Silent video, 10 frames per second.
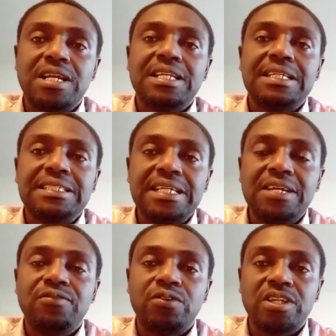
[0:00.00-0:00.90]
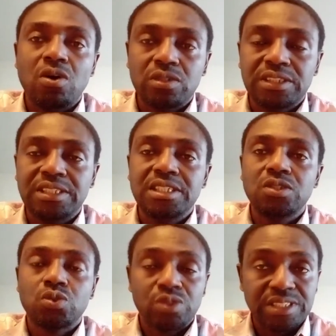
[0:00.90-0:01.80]
another day for the
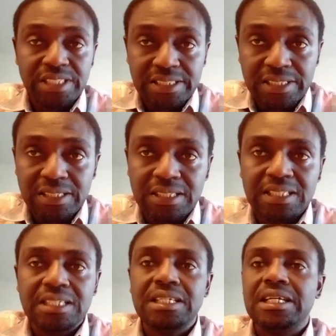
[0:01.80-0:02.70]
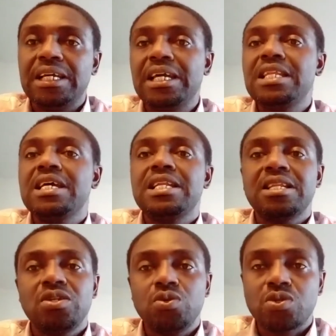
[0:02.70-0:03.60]
oxygen to settle, and
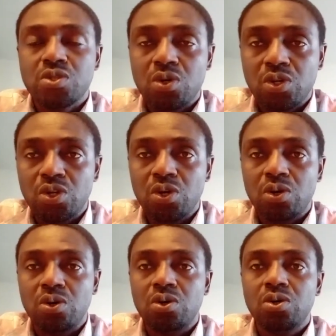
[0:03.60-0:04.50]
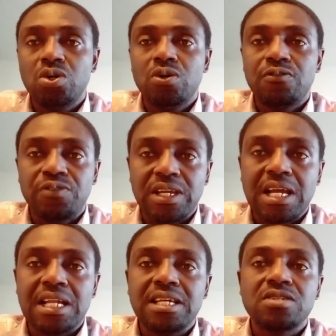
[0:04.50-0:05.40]
then you stock your
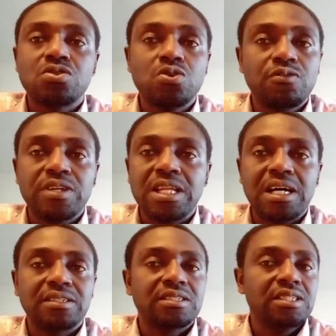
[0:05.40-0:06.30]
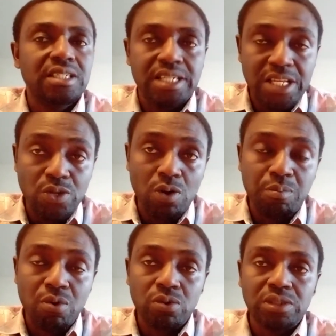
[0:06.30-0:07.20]
fingerlings juveniles in your
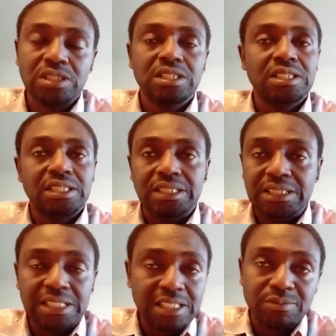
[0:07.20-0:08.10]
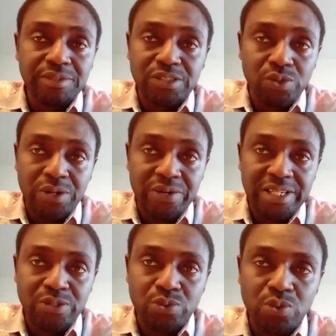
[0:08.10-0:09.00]
pond. That means you are
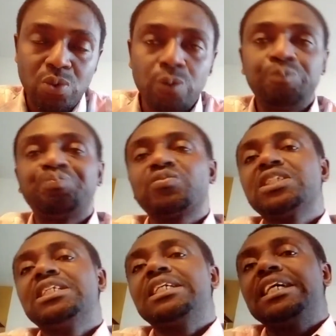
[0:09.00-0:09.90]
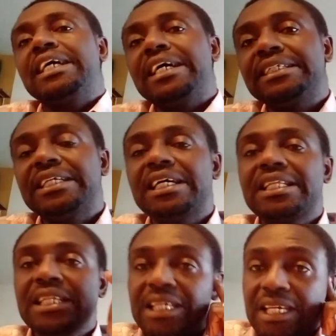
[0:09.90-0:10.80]
ready to go. And
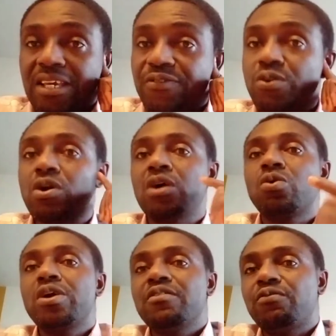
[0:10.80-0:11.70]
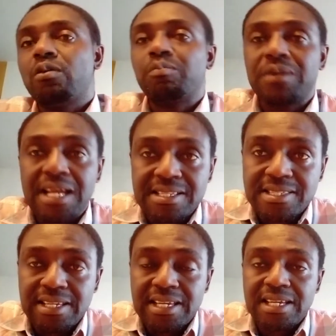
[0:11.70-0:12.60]
then if you are going for
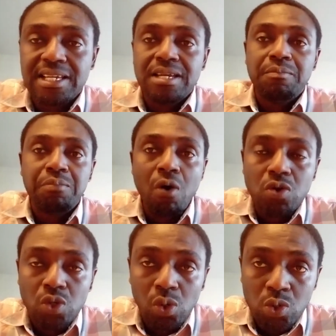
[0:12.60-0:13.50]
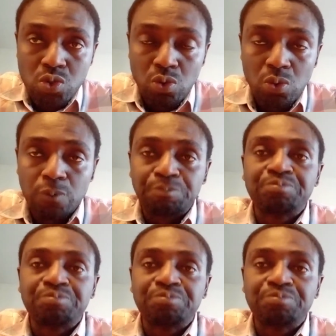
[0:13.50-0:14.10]
plastic pond also